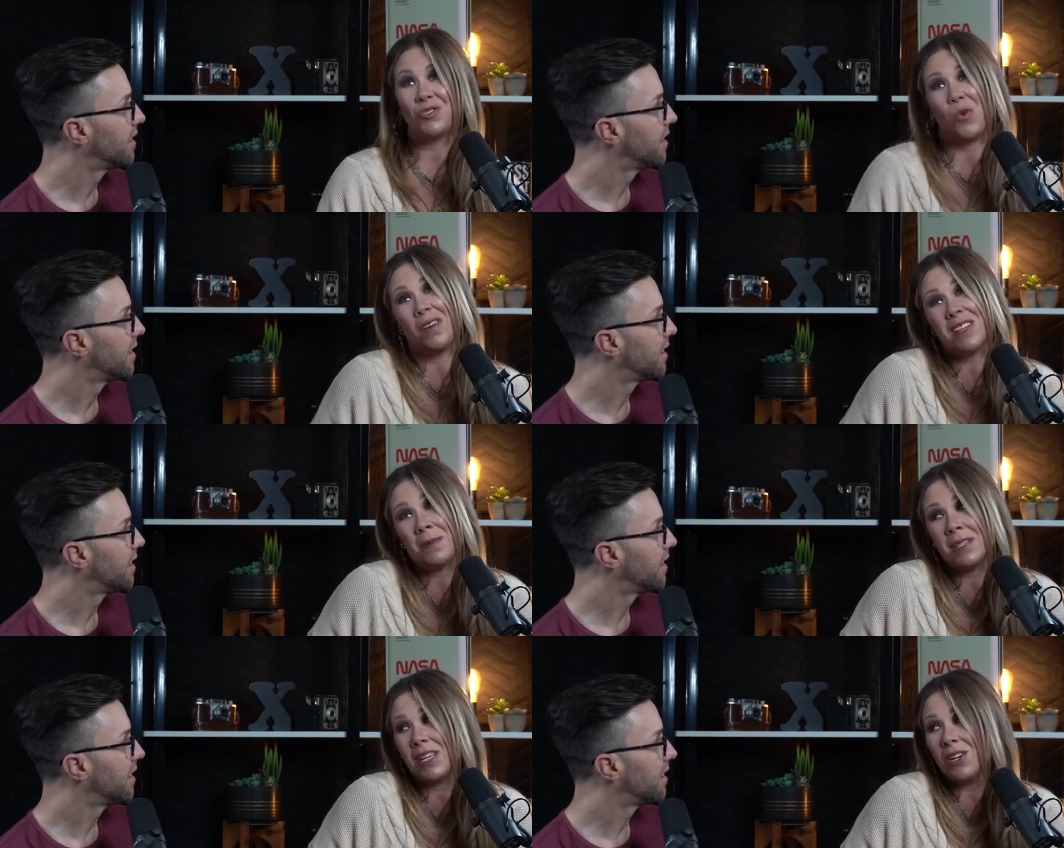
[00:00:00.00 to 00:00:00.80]
Speaker 1: 12
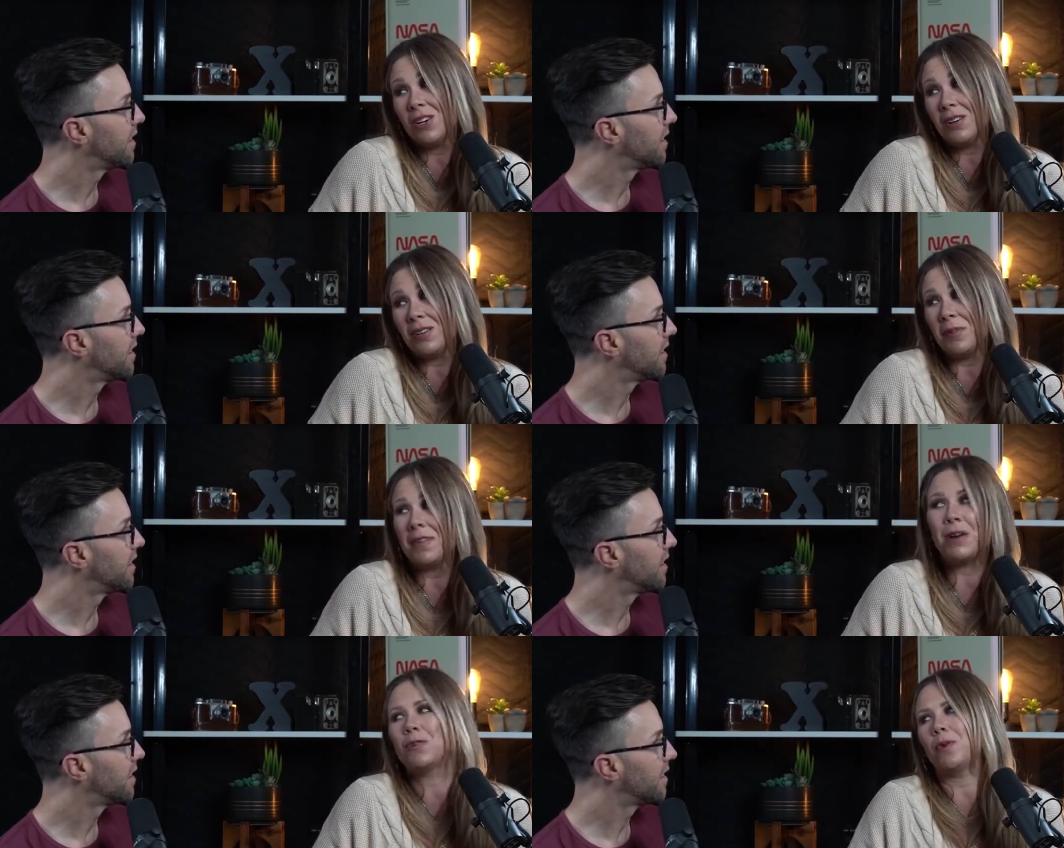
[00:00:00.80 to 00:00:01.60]
times a year. I mean,
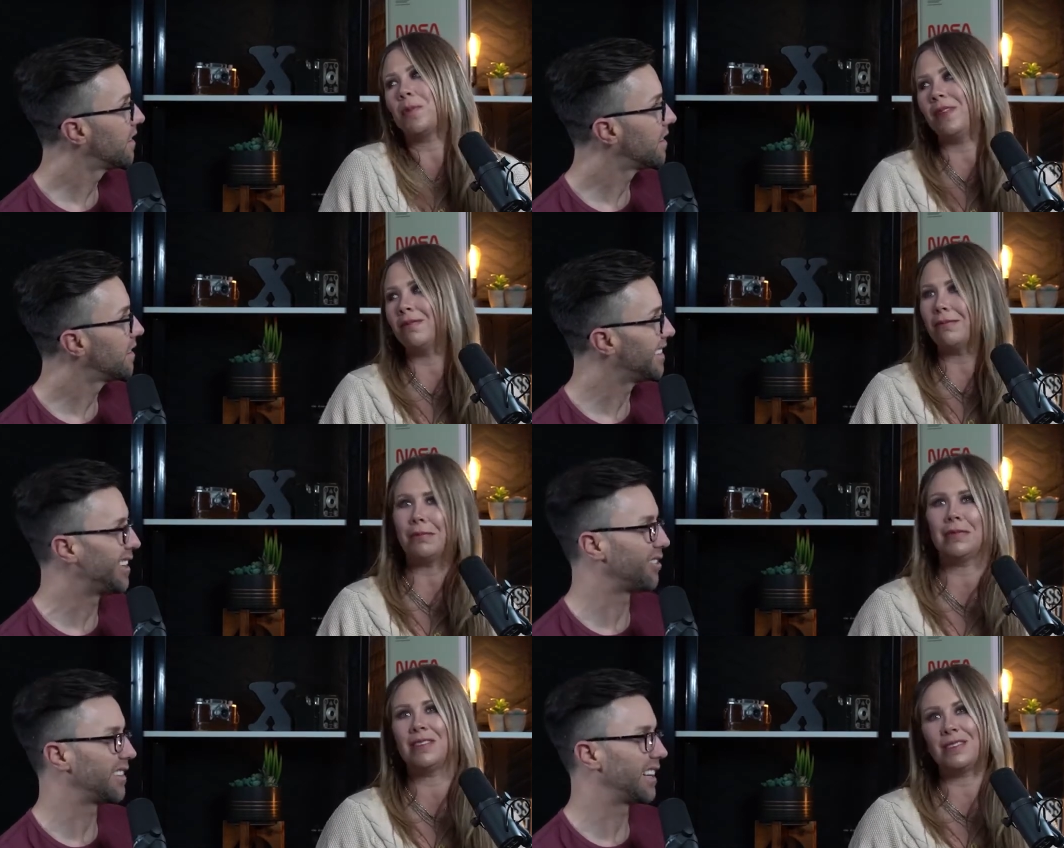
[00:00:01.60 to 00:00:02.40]
flowers, I mean,
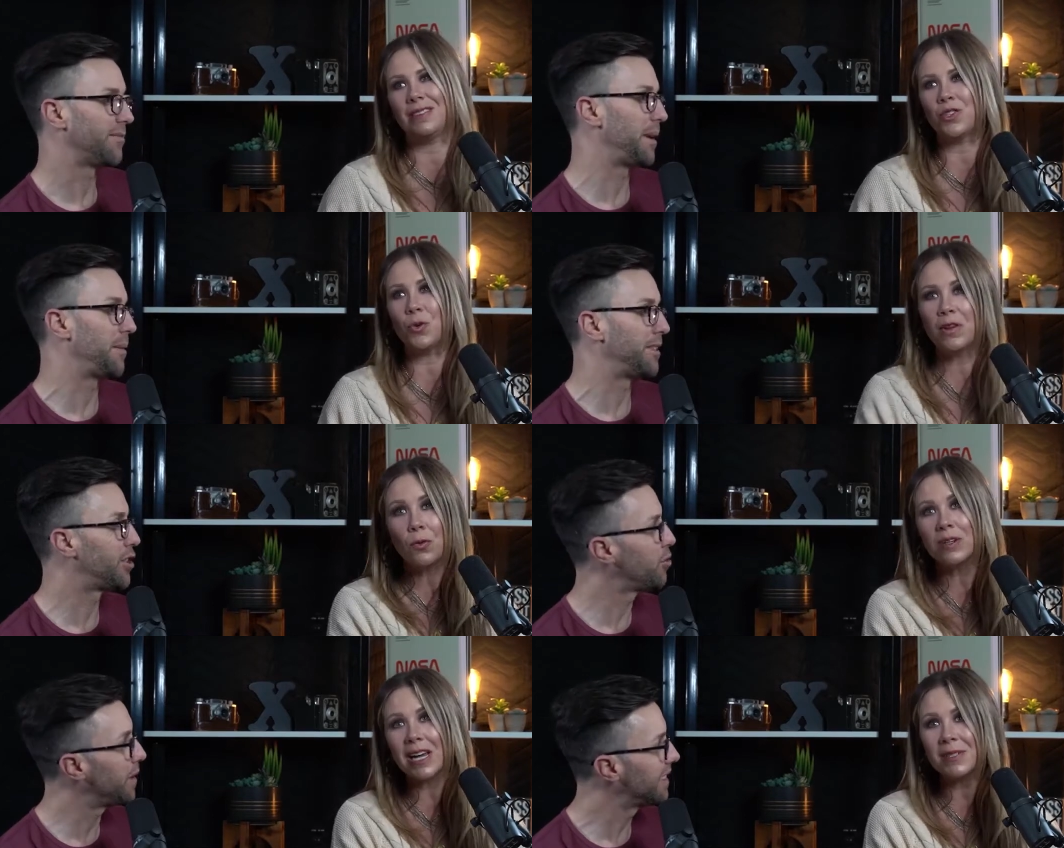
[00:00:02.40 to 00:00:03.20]
they don't, yeah, maybe
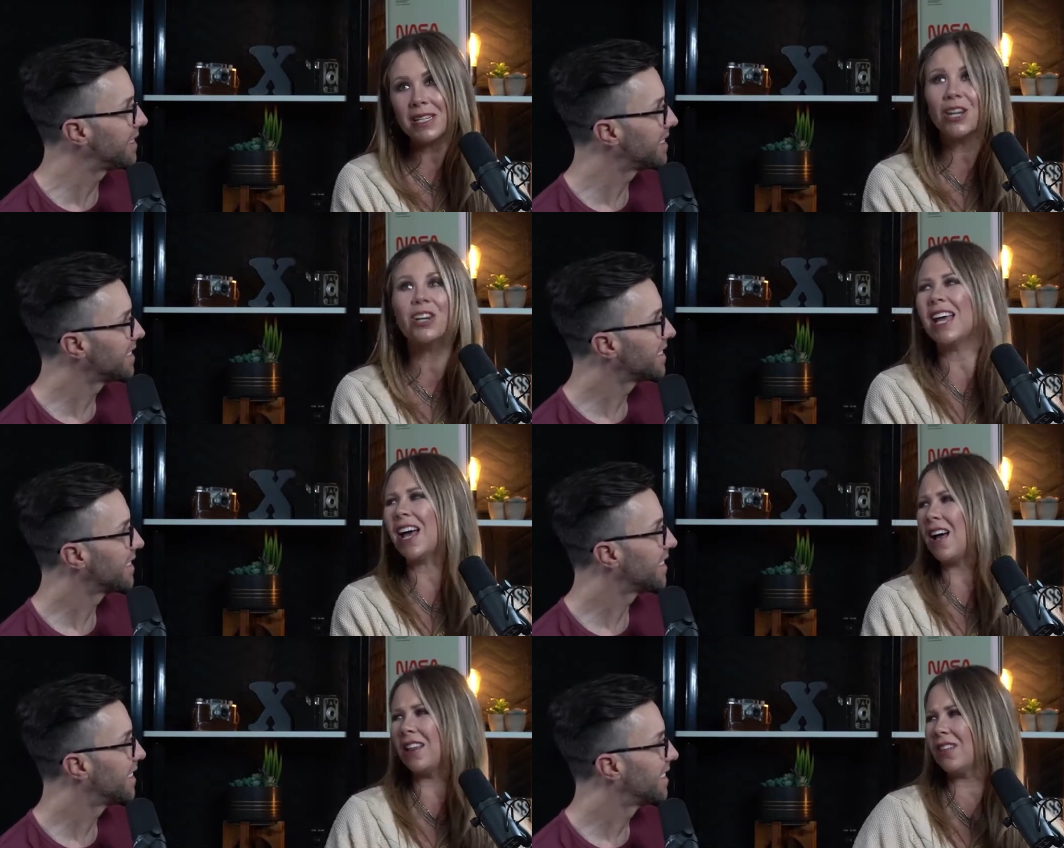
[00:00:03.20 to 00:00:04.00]
two times weeks. a year.
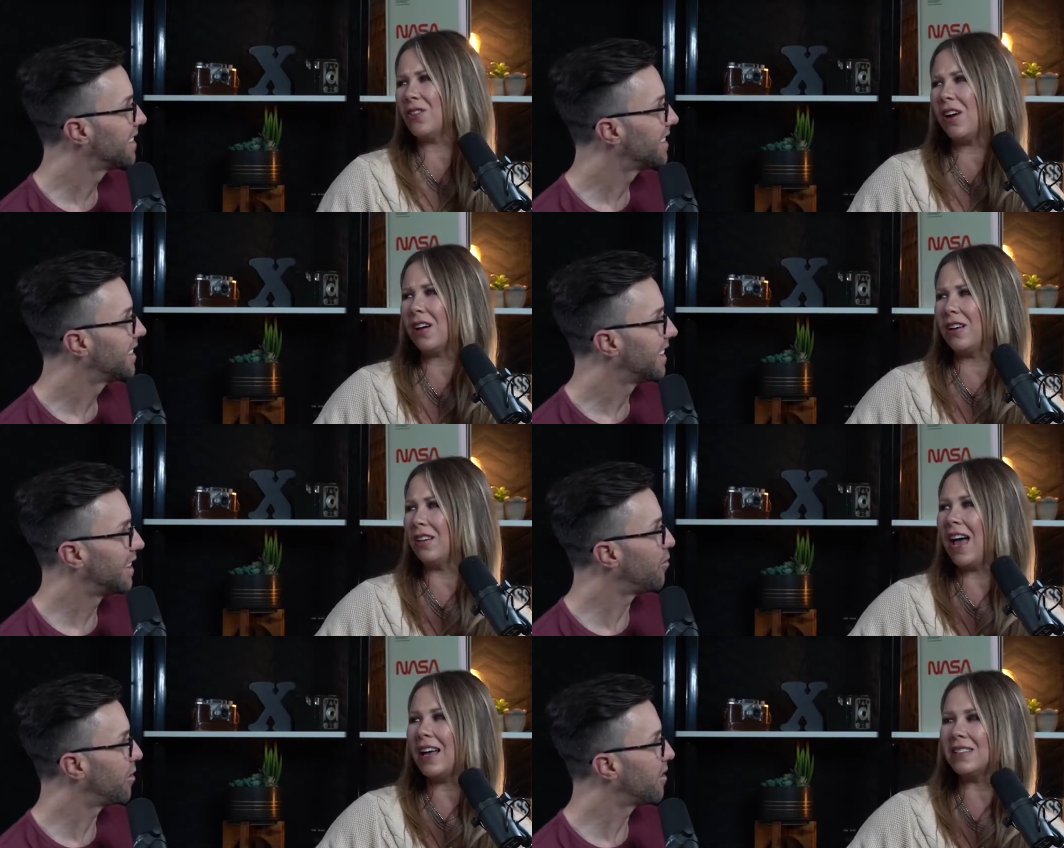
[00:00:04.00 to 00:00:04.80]
Yeah, like they're not
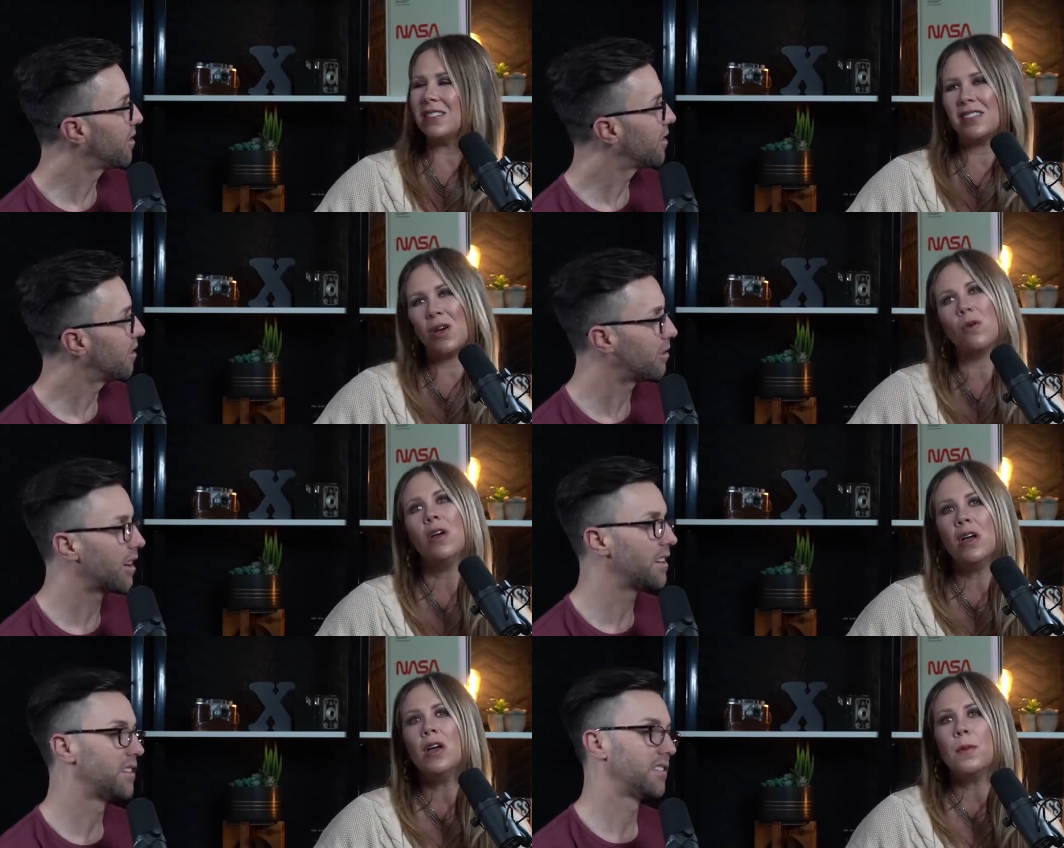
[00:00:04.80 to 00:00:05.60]
going to last. So,
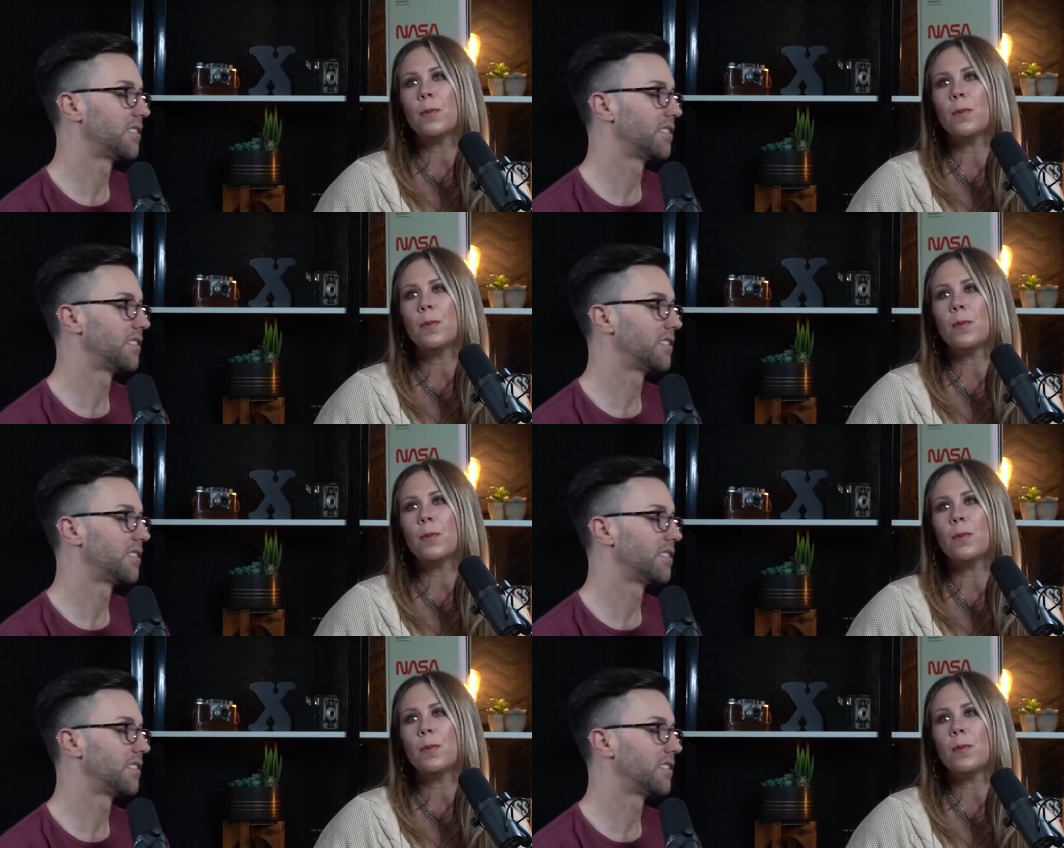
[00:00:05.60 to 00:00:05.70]
okay.